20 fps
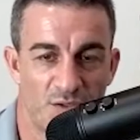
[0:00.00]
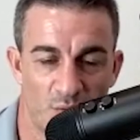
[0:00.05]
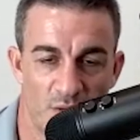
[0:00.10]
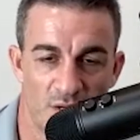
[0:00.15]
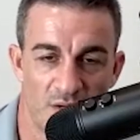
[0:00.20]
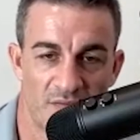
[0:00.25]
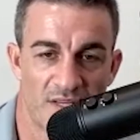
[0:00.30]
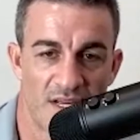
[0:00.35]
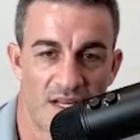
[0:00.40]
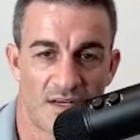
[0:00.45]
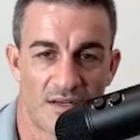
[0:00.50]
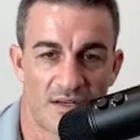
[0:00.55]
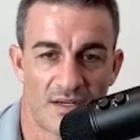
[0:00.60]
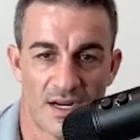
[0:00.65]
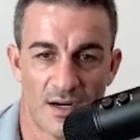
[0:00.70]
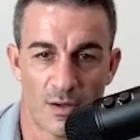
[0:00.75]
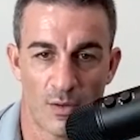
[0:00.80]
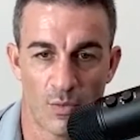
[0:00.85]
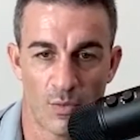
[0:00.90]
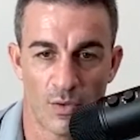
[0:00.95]
$12 an
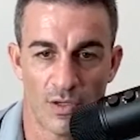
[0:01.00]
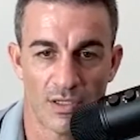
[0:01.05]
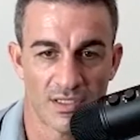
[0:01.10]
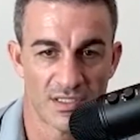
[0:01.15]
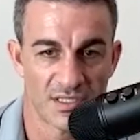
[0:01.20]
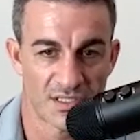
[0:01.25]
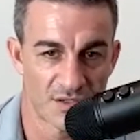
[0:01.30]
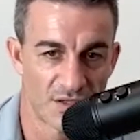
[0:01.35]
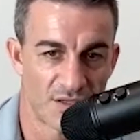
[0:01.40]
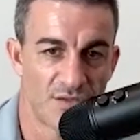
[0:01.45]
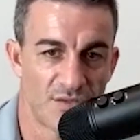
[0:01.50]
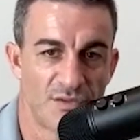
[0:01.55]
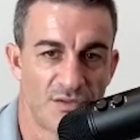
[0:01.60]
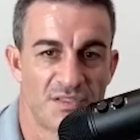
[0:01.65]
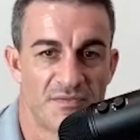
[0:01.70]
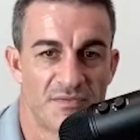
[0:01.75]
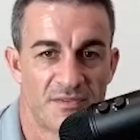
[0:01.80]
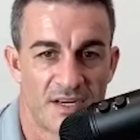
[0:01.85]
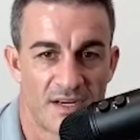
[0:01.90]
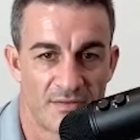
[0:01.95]
hour work and start doing
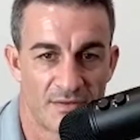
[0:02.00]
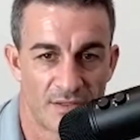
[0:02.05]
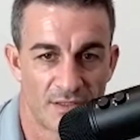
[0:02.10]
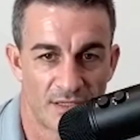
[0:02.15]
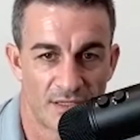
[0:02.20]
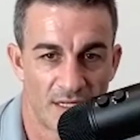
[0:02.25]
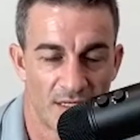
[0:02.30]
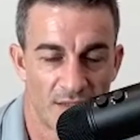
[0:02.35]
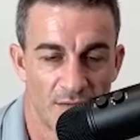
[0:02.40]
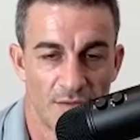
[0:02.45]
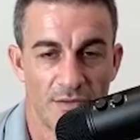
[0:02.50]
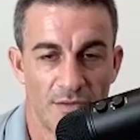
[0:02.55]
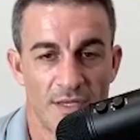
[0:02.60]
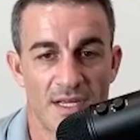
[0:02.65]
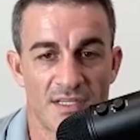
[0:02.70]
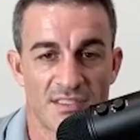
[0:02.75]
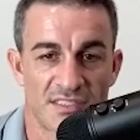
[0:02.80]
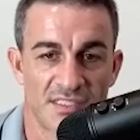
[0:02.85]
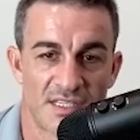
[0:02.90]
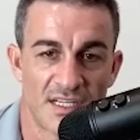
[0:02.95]
some $500 or
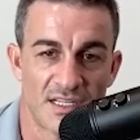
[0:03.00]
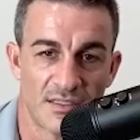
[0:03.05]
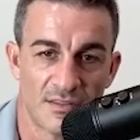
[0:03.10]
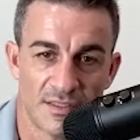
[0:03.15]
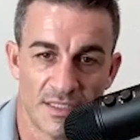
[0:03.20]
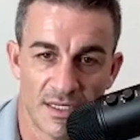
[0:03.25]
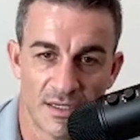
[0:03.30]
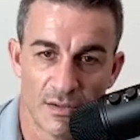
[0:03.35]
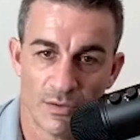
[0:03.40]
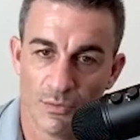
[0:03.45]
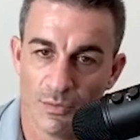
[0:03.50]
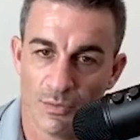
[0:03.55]
$1,000 an hour